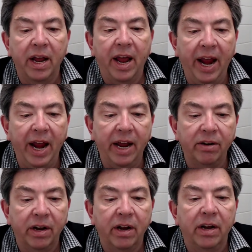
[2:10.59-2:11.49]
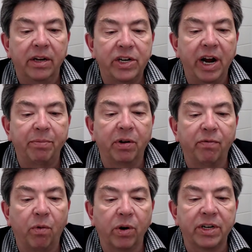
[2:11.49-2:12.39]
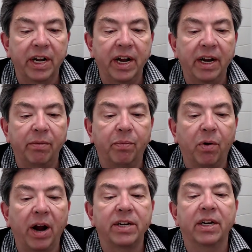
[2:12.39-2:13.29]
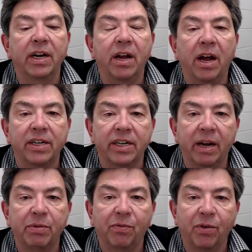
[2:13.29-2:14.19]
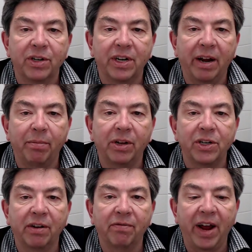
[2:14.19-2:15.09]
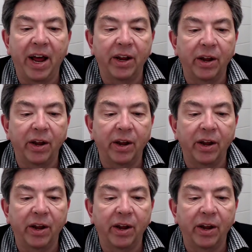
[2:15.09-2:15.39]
and Chapter 14, Pricing Concepts for Establishing Value.